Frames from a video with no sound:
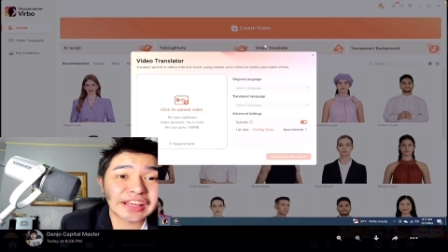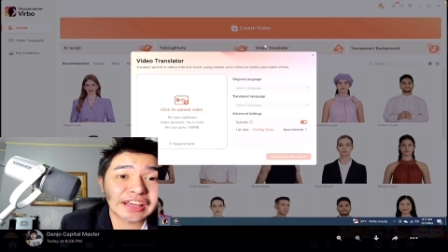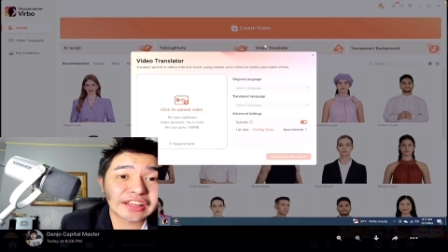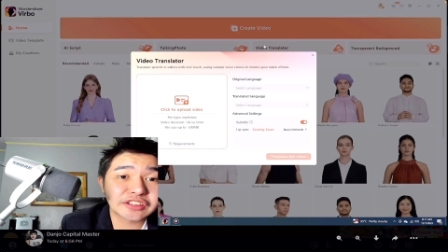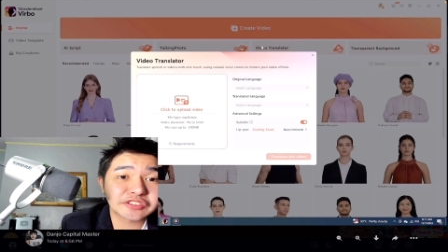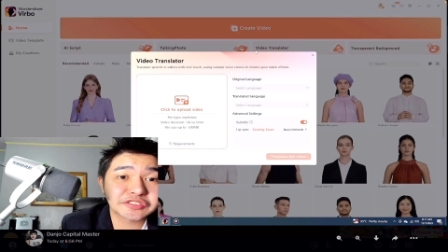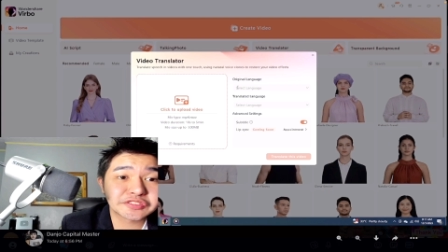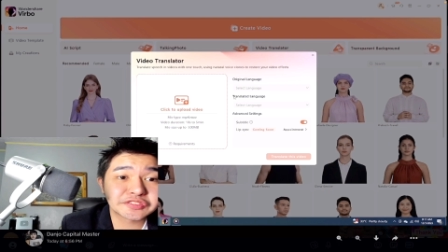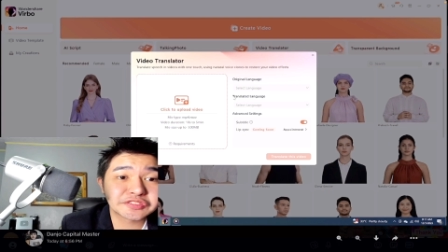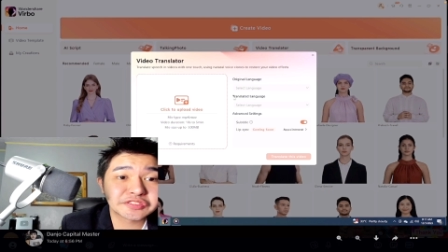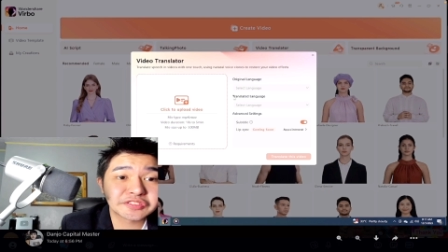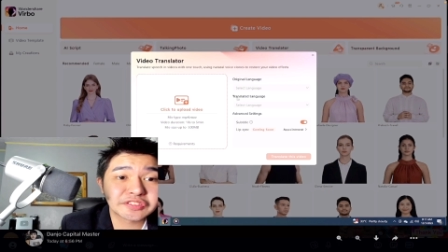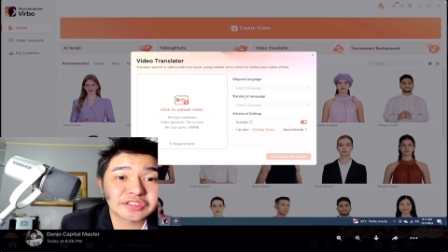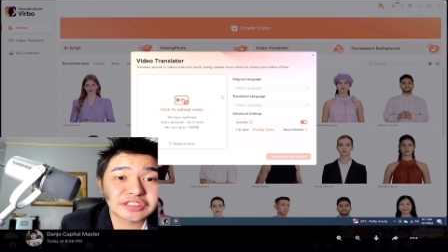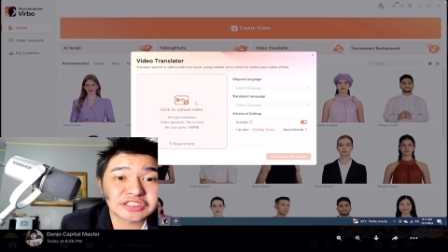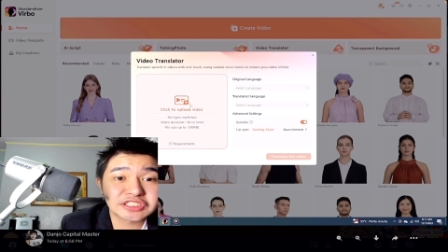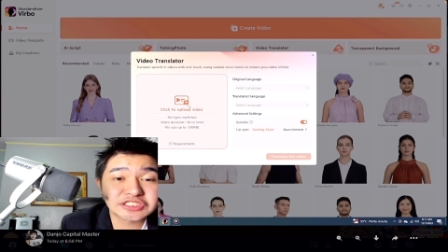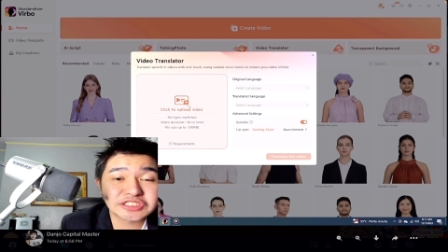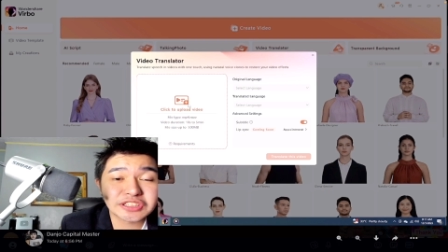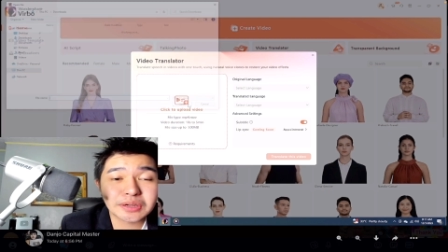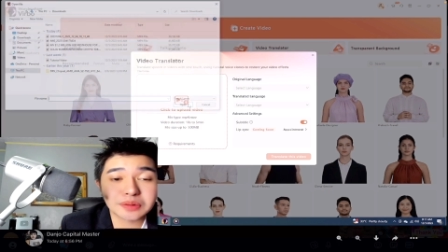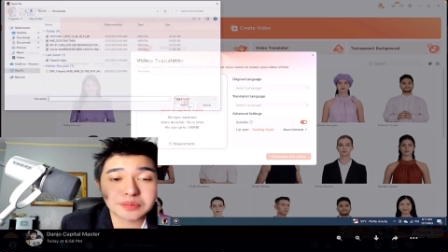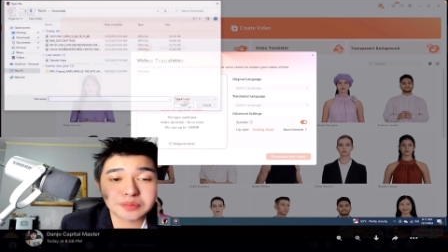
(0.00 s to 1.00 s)
end of
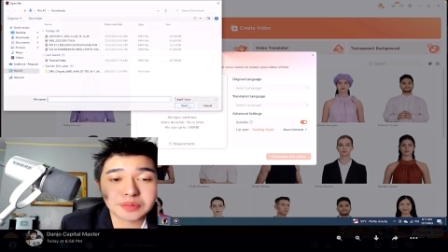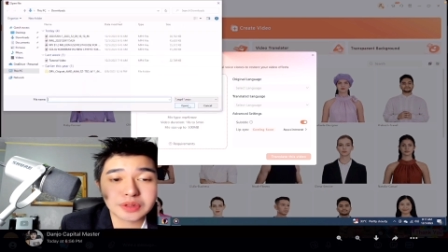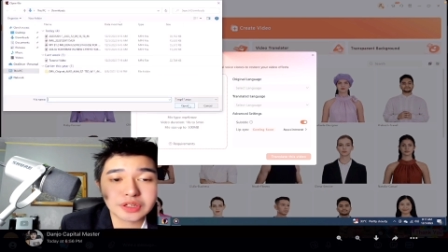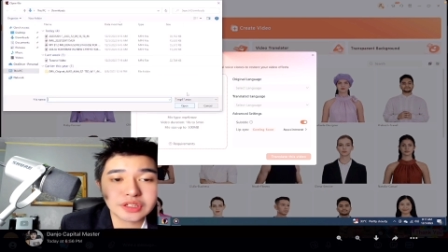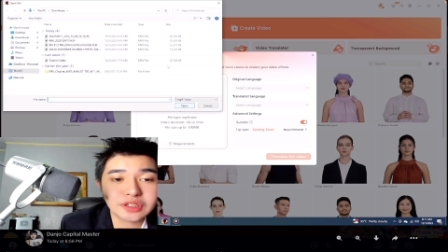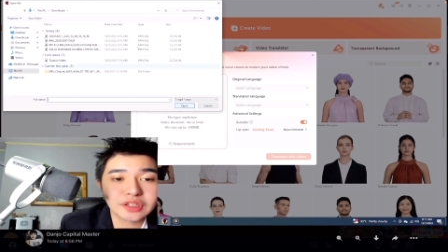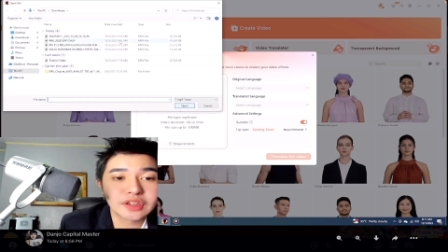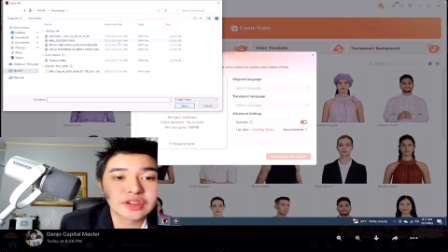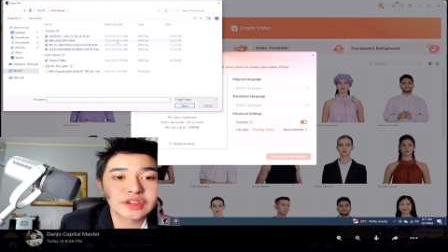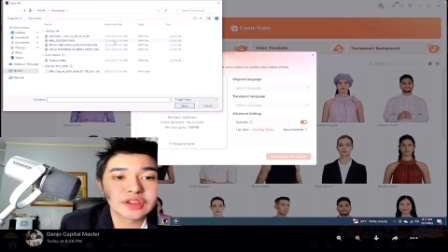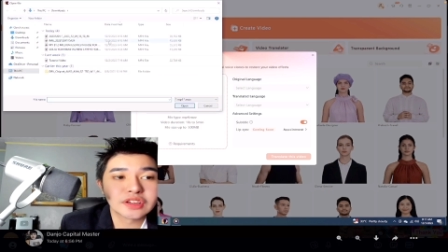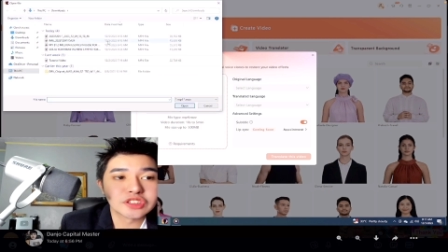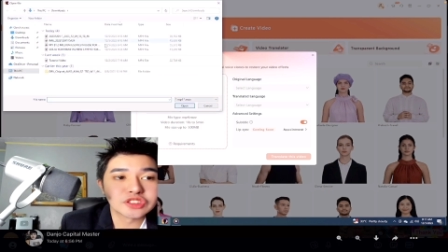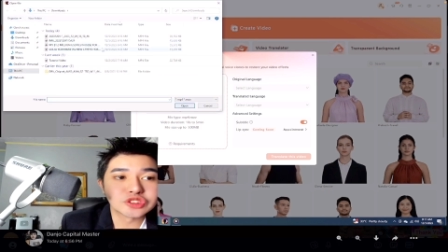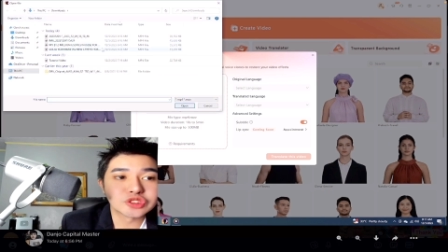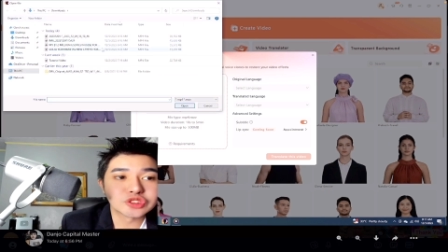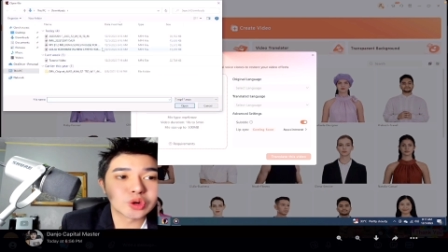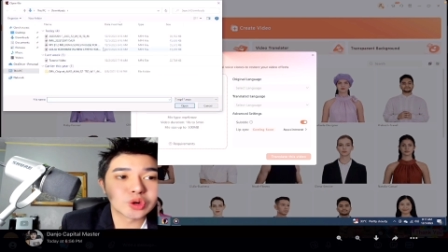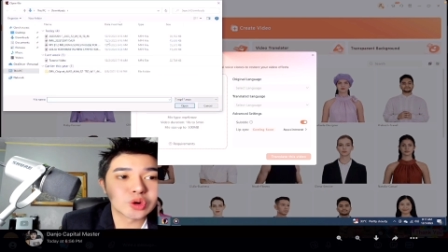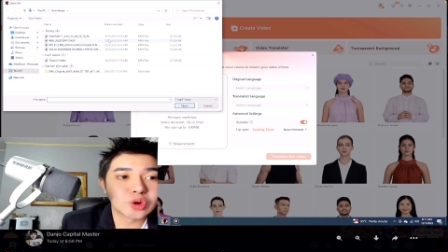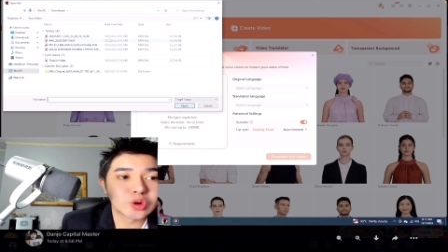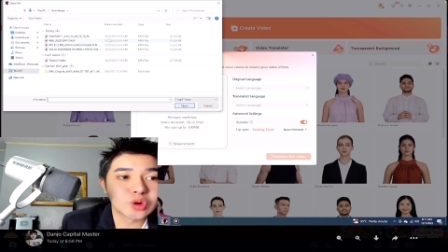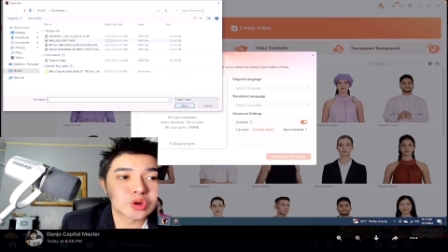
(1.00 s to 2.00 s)
December.
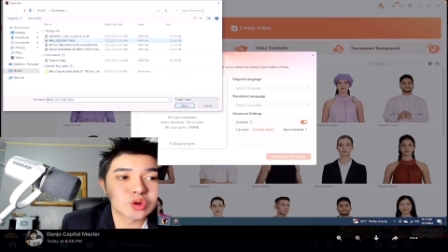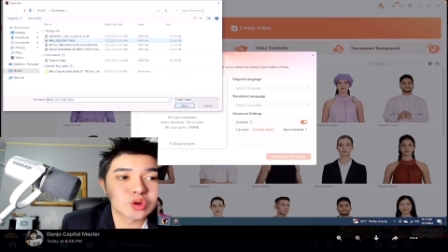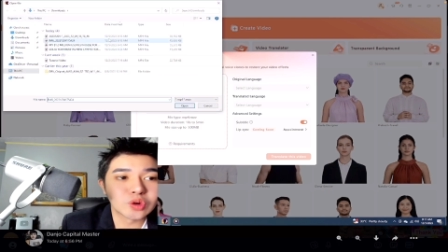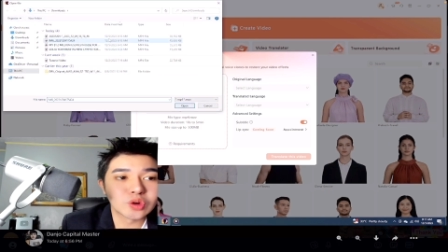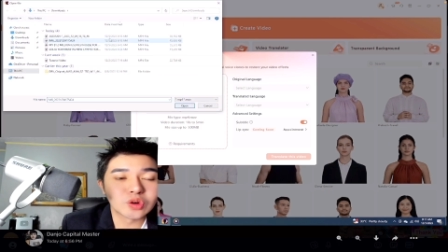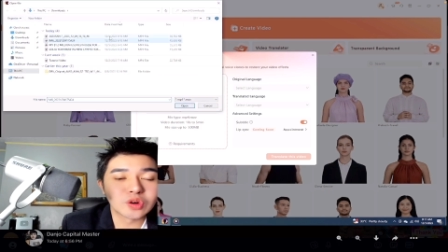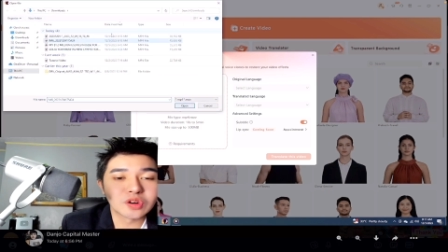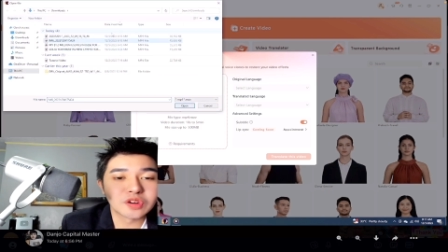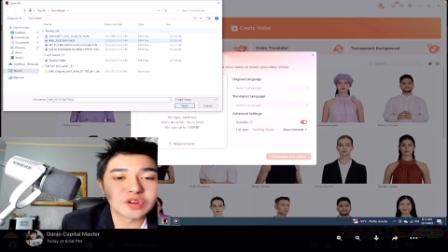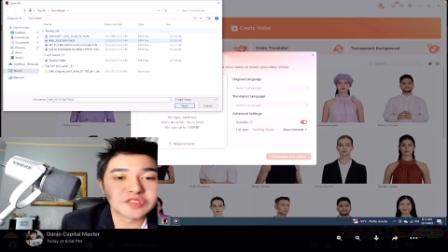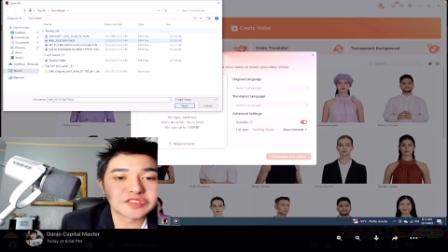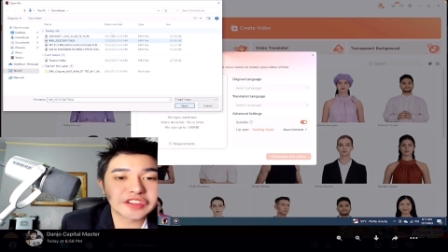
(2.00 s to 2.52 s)
So